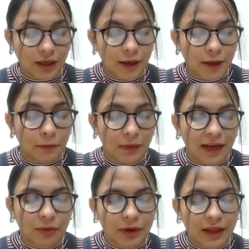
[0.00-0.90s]

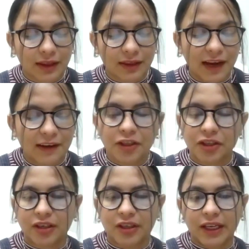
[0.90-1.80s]
And with every
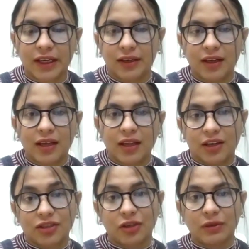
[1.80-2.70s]
journey,
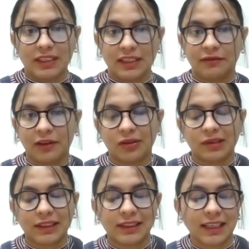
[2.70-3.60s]
there's always
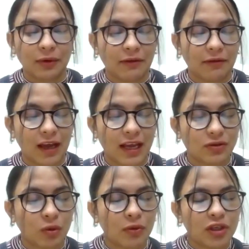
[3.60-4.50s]
difficulties that we
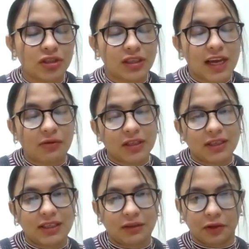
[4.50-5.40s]
face. What would you say
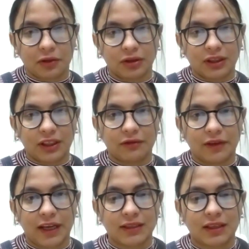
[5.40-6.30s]
was a difficulty you
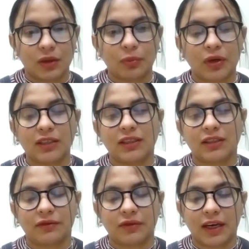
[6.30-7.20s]
faced in the
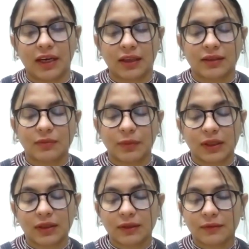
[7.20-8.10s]
process of writing this book?